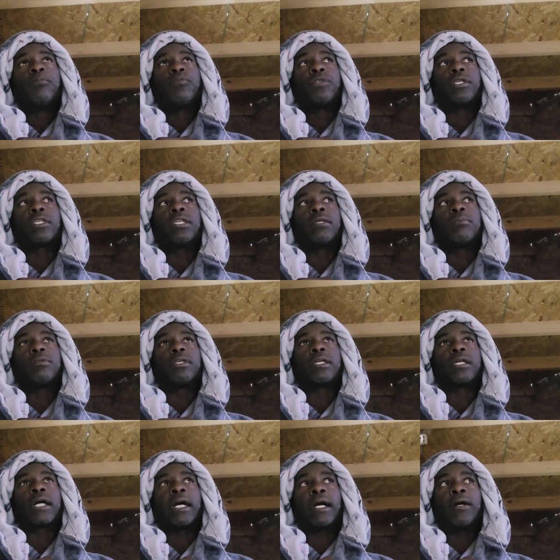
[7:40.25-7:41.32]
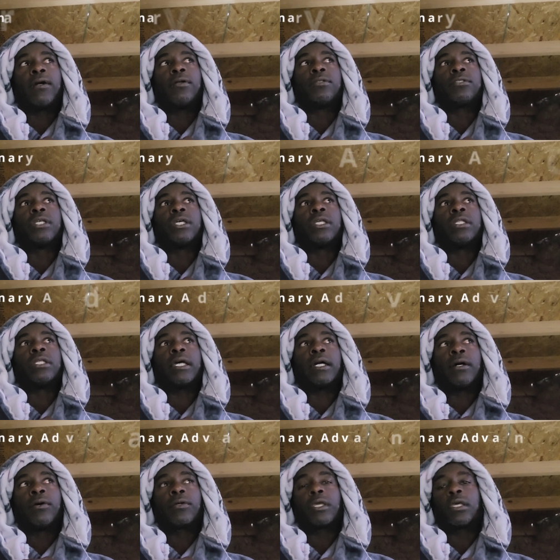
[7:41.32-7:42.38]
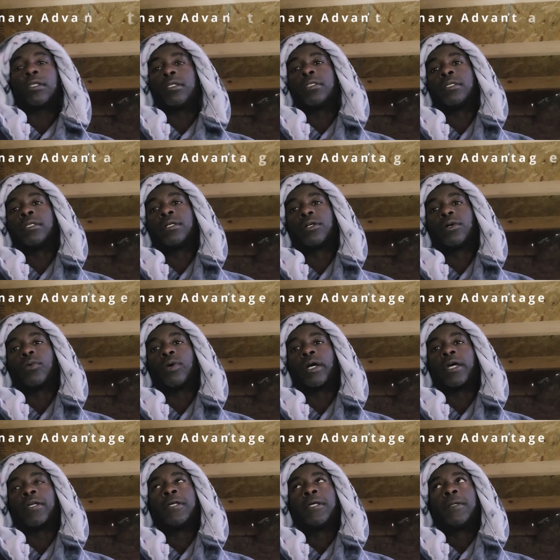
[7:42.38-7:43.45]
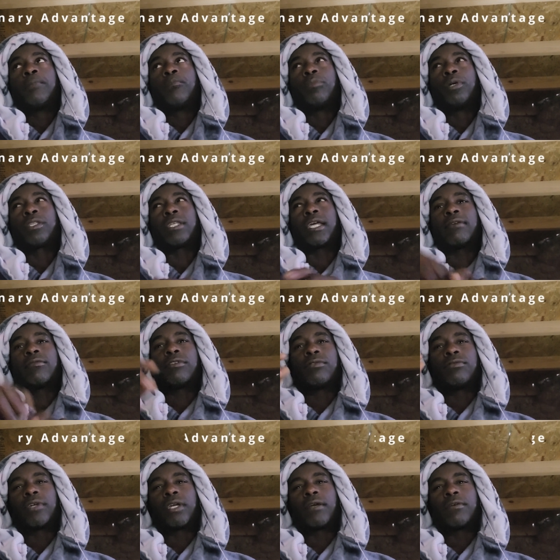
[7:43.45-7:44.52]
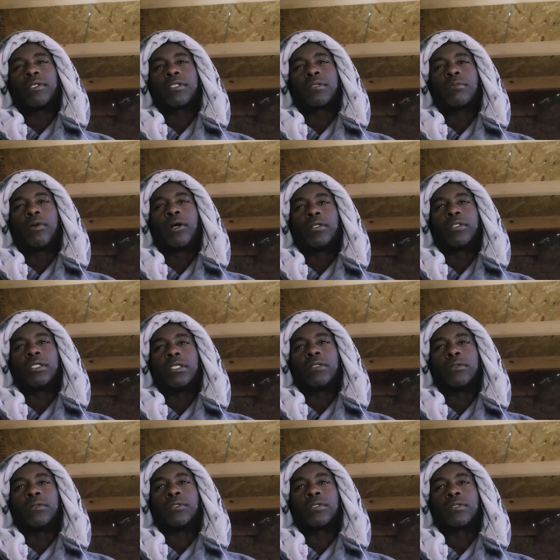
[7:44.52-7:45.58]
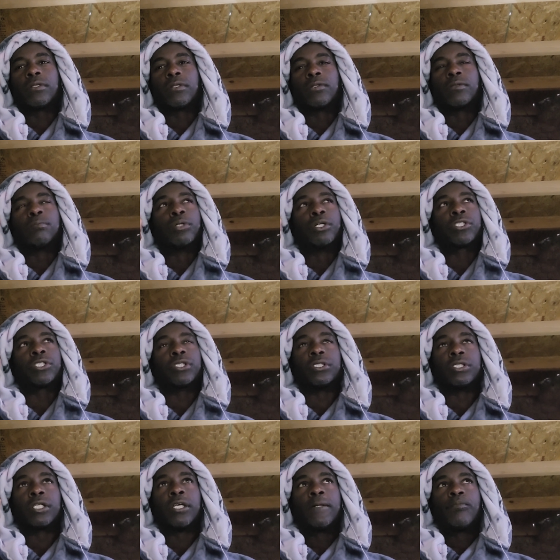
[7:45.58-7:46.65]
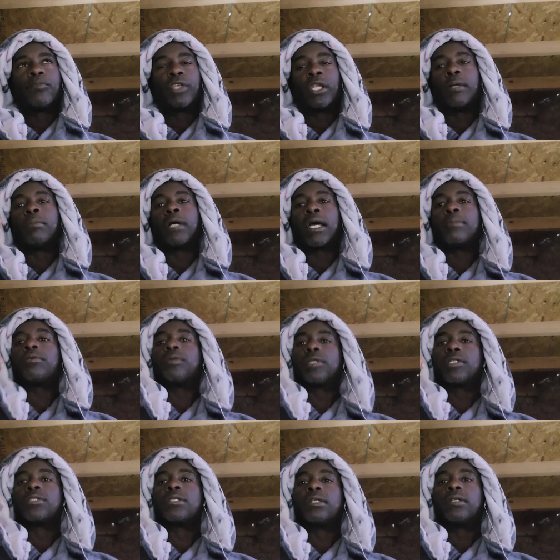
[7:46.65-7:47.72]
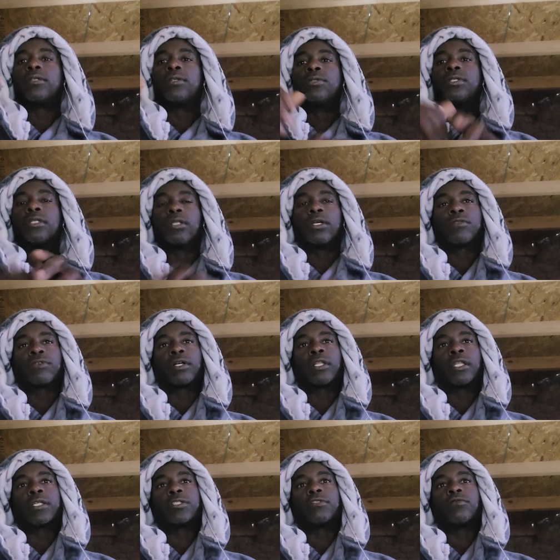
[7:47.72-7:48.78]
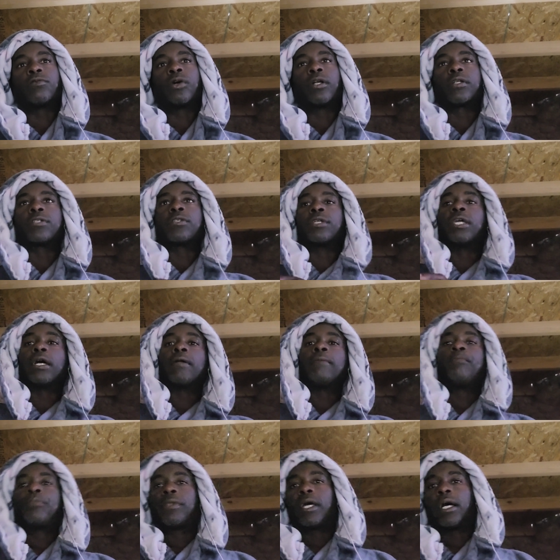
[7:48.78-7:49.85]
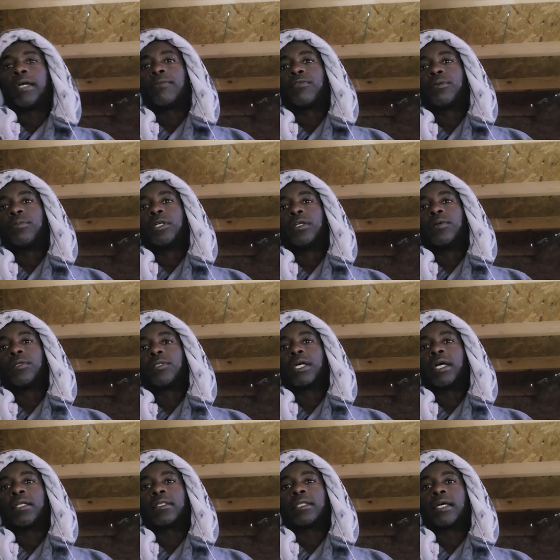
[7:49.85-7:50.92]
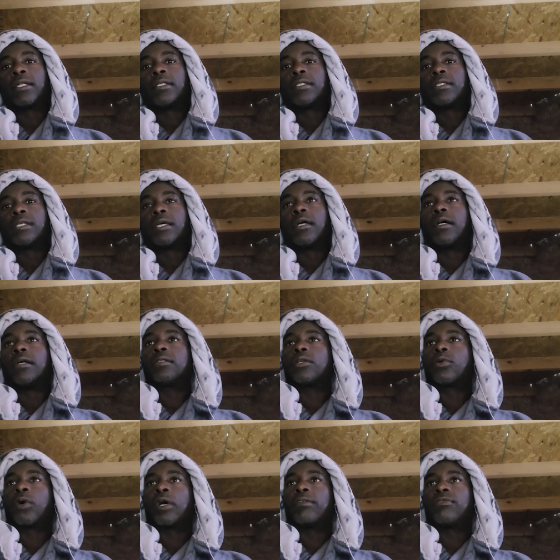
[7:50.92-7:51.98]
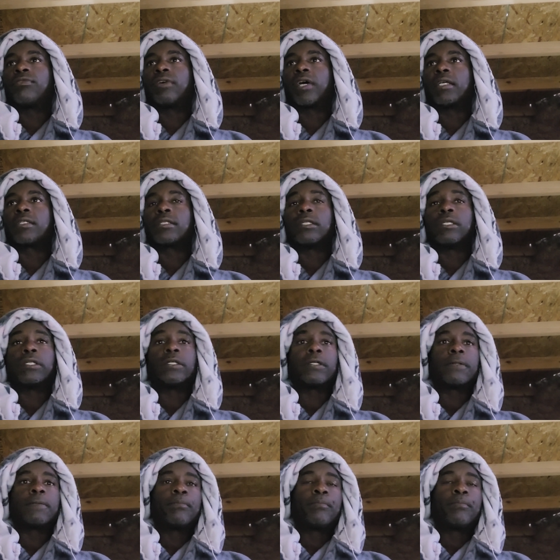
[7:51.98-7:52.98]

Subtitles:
to keep the cows and the elk and the deer away, but they have the very small needles, the little bushes, and it might be because they're using those for collection of water. So yeah, I am familiar with that. That is quite fascinating.